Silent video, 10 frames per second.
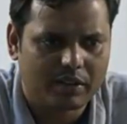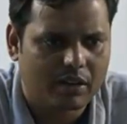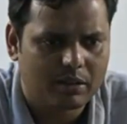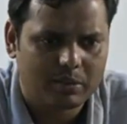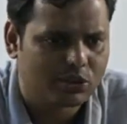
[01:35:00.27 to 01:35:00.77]
of
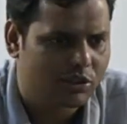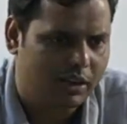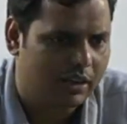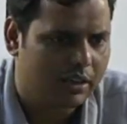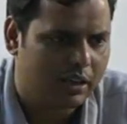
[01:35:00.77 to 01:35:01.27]
economic
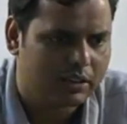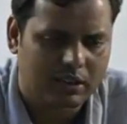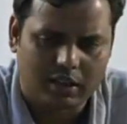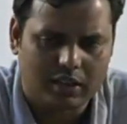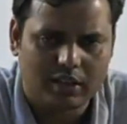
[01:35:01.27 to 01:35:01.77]

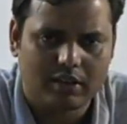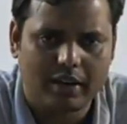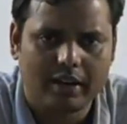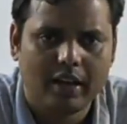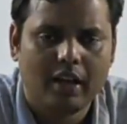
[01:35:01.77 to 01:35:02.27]
startup,
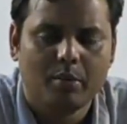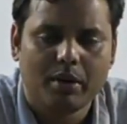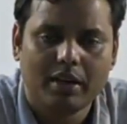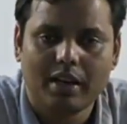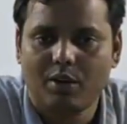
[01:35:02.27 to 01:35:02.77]
right?
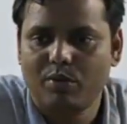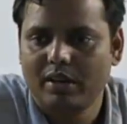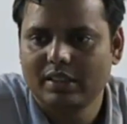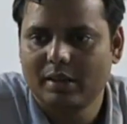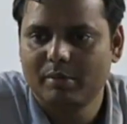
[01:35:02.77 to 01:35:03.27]
But now
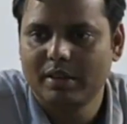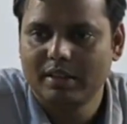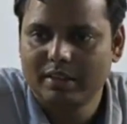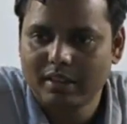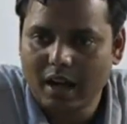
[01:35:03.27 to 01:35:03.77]
what is
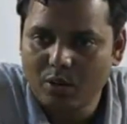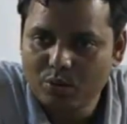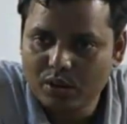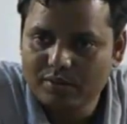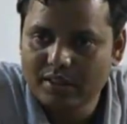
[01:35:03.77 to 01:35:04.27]
happening,
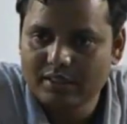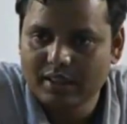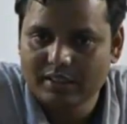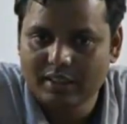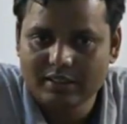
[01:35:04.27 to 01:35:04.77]
out of these
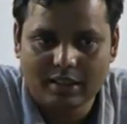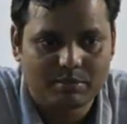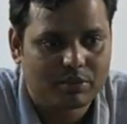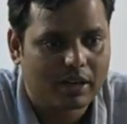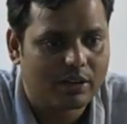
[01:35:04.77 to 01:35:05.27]
sections,
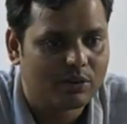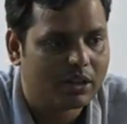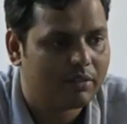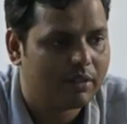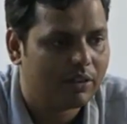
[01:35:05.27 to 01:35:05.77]
some try to
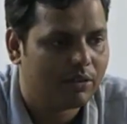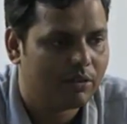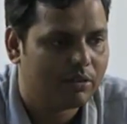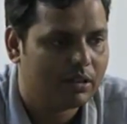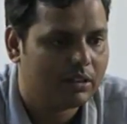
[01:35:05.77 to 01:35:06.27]

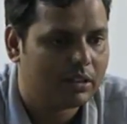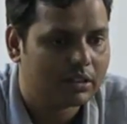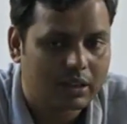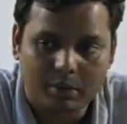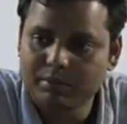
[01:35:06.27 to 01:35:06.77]
to
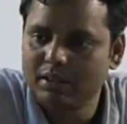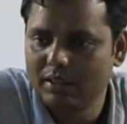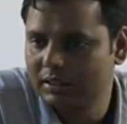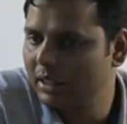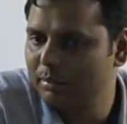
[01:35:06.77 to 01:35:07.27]
capture
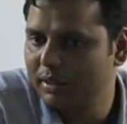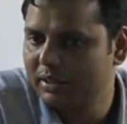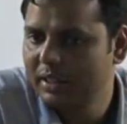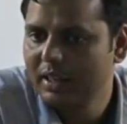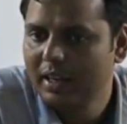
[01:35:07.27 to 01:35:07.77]
the
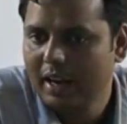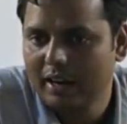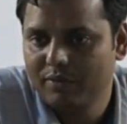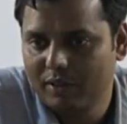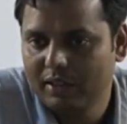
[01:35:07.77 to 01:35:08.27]
surplus,
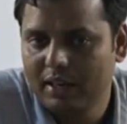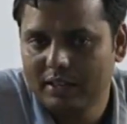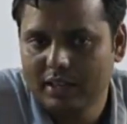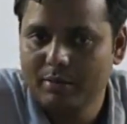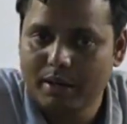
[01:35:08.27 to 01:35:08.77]
and for
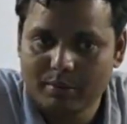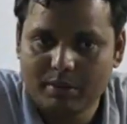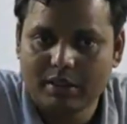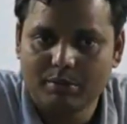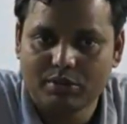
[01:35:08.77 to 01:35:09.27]
that there might
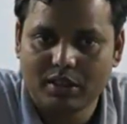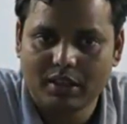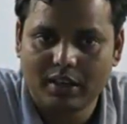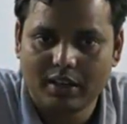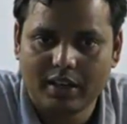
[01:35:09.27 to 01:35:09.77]
be some
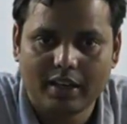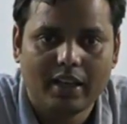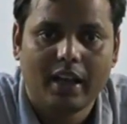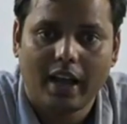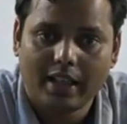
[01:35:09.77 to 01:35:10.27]
struggle, right?
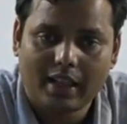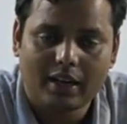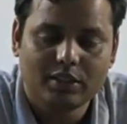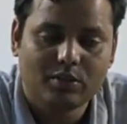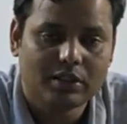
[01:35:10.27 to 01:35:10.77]
And
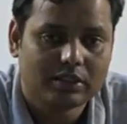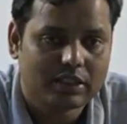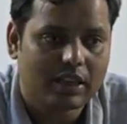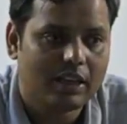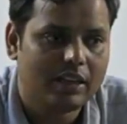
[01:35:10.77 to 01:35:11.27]
that is where
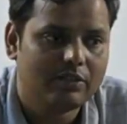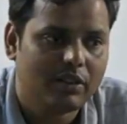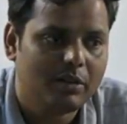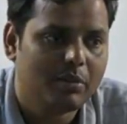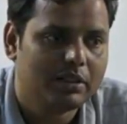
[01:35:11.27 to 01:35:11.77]
struggle is
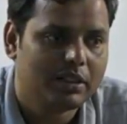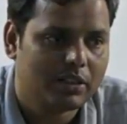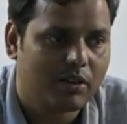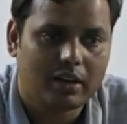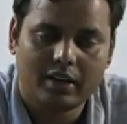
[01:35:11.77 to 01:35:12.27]
very much
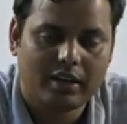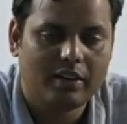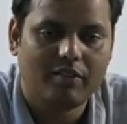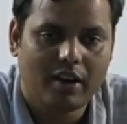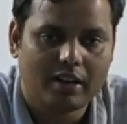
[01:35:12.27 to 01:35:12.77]
required. And
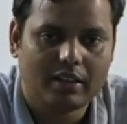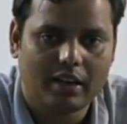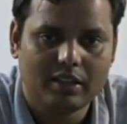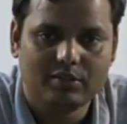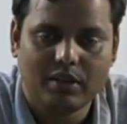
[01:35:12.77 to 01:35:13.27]
in fact,
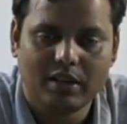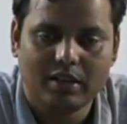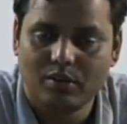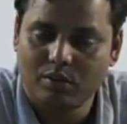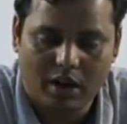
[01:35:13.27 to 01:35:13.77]
that is why
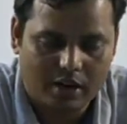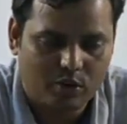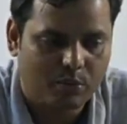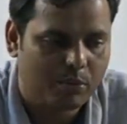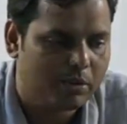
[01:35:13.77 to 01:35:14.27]
I
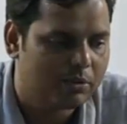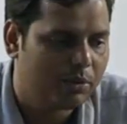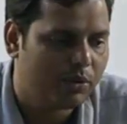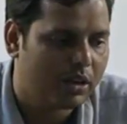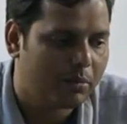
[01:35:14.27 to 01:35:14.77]
hope you must
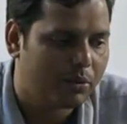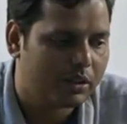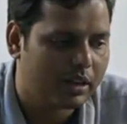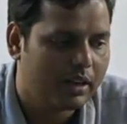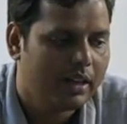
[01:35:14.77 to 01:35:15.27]
be knowing about
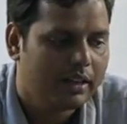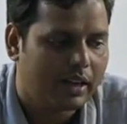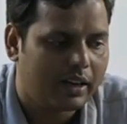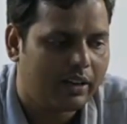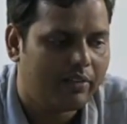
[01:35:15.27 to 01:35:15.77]

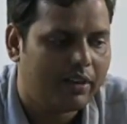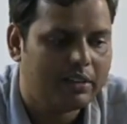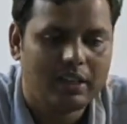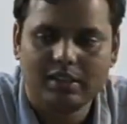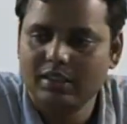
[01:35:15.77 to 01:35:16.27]
that every
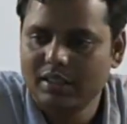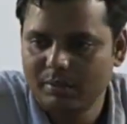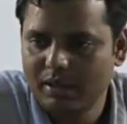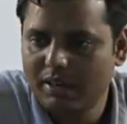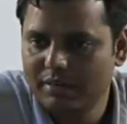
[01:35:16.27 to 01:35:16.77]
change is
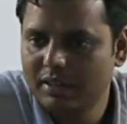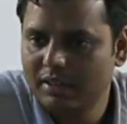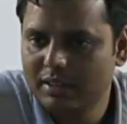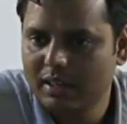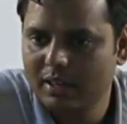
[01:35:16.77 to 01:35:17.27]
coming after
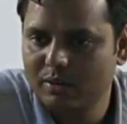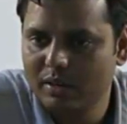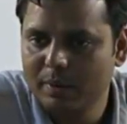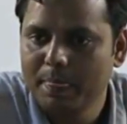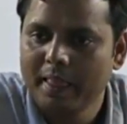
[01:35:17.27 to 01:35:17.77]
the struggle
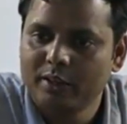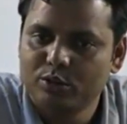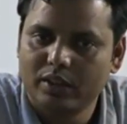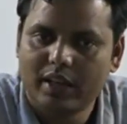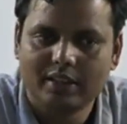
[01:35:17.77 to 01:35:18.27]
only.
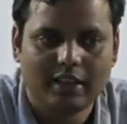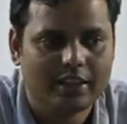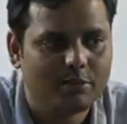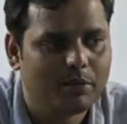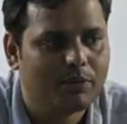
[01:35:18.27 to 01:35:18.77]
So they are
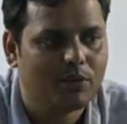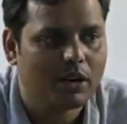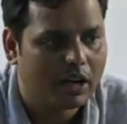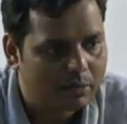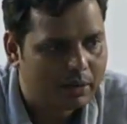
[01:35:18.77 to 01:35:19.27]
saying that before
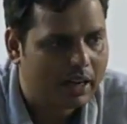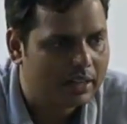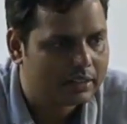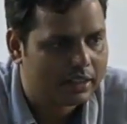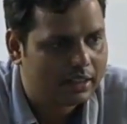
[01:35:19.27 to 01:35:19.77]

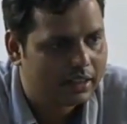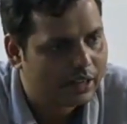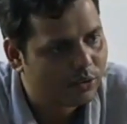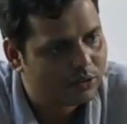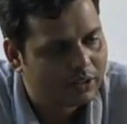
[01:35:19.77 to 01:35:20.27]
urbanization,
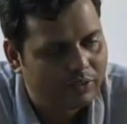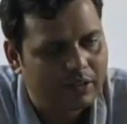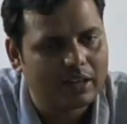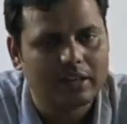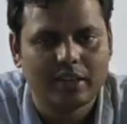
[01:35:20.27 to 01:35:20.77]

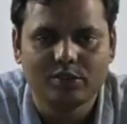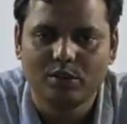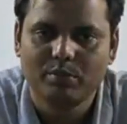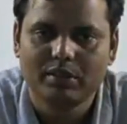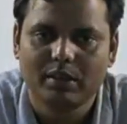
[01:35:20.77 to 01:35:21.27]
definitely there
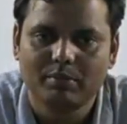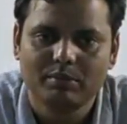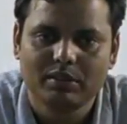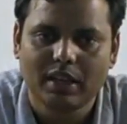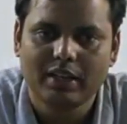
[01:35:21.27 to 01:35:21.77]
should be some
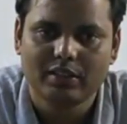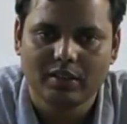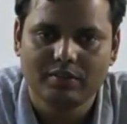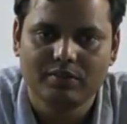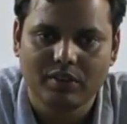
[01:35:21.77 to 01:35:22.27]
signs
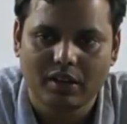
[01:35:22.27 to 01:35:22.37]
of